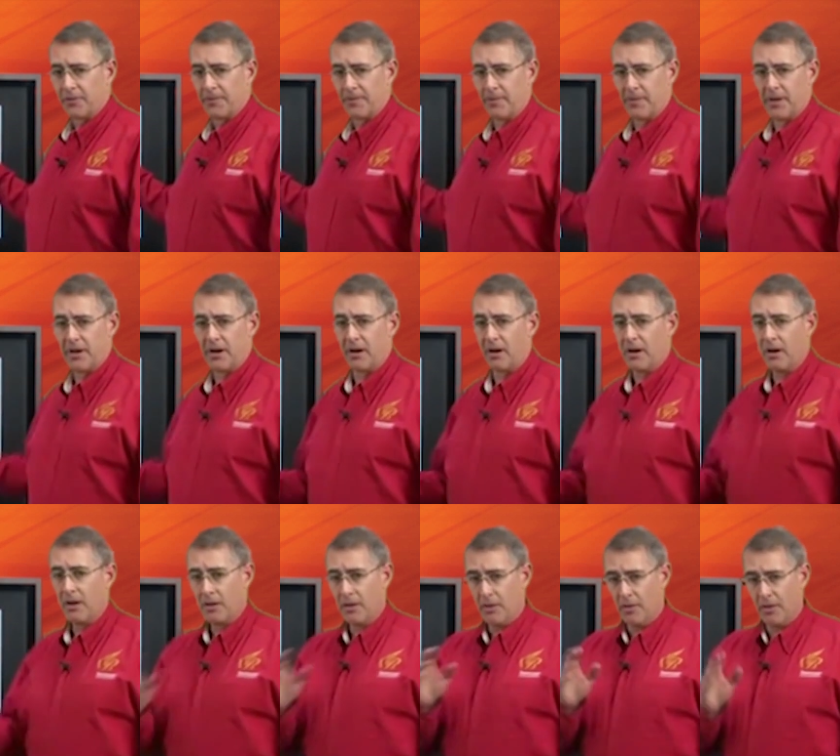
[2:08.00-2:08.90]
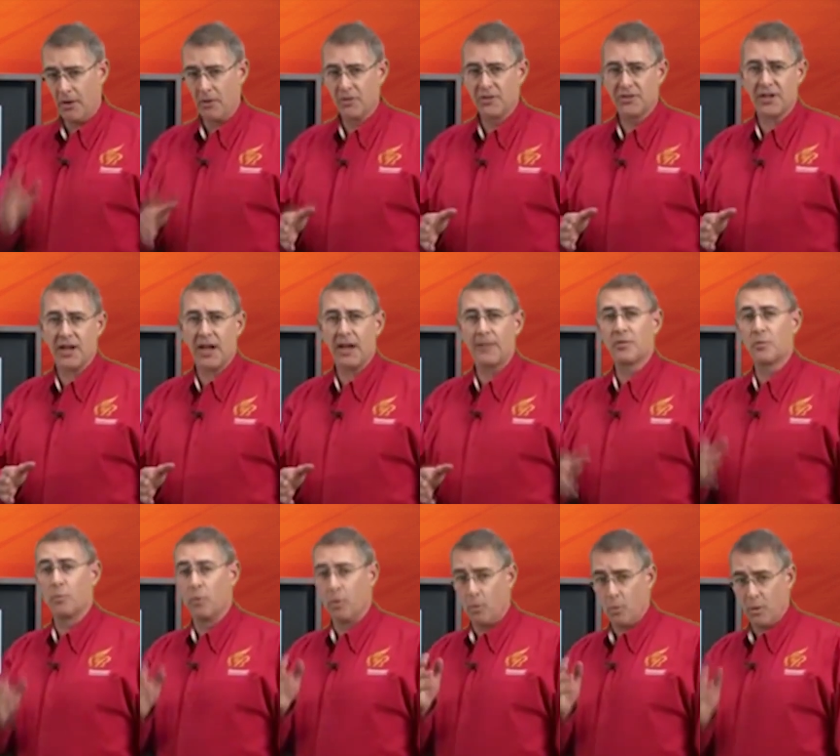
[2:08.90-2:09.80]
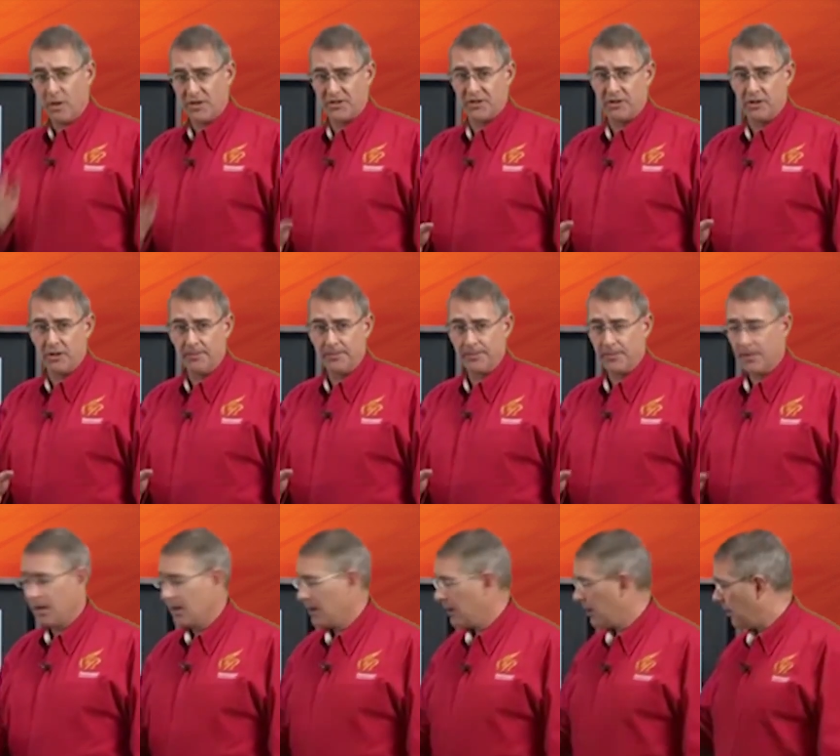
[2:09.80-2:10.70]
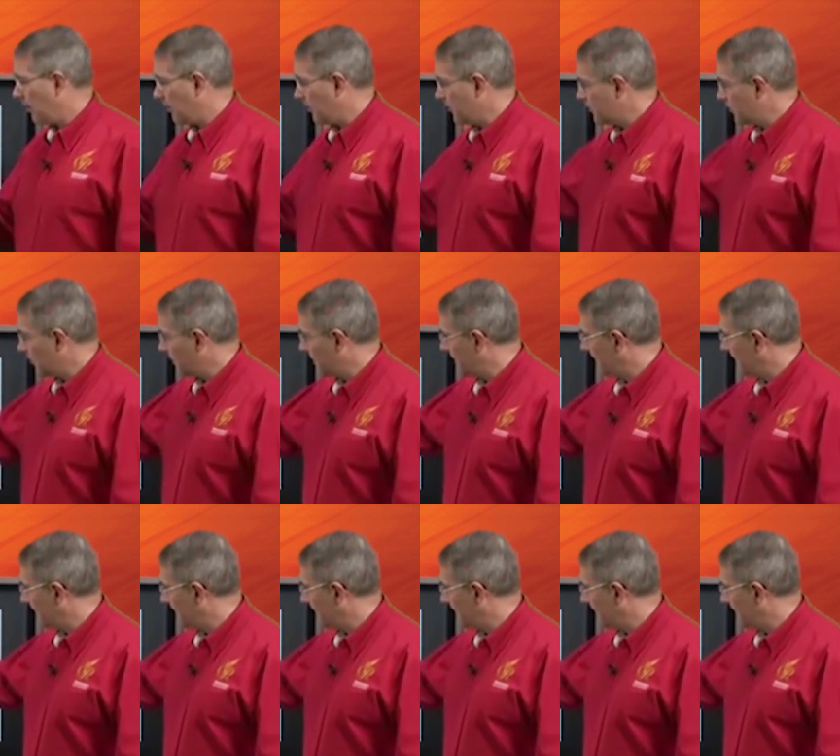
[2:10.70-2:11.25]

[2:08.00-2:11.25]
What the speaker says: from there. Those types will whistle. Ours, with